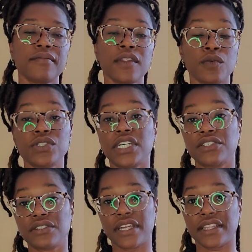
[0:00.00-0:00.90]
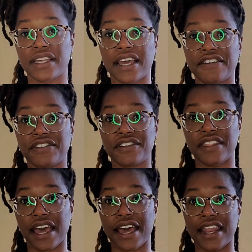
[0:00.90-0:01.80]
which I do think that after
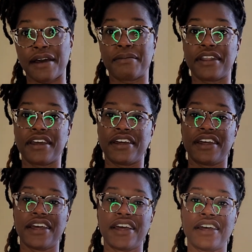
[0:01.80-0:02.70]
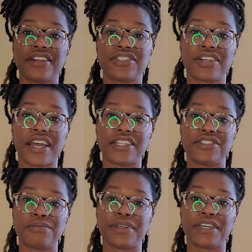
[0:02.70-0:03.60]
that I'm gonna try
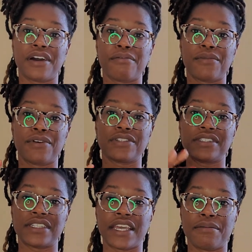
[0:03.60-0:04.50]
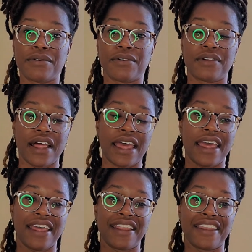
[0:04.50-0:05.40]
to become more stable
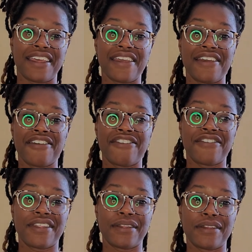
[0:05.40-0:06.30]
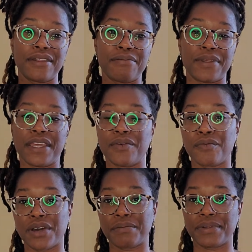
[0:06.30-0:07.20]
and be in
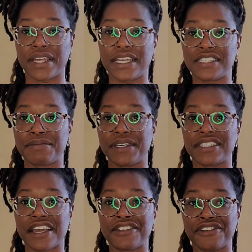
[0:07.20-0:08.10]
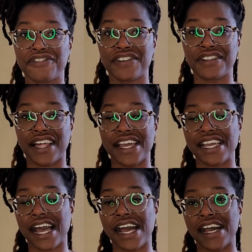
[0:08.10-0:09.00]
one place, because I do feel like
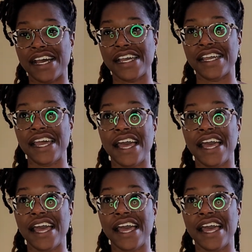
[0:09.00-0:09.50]
I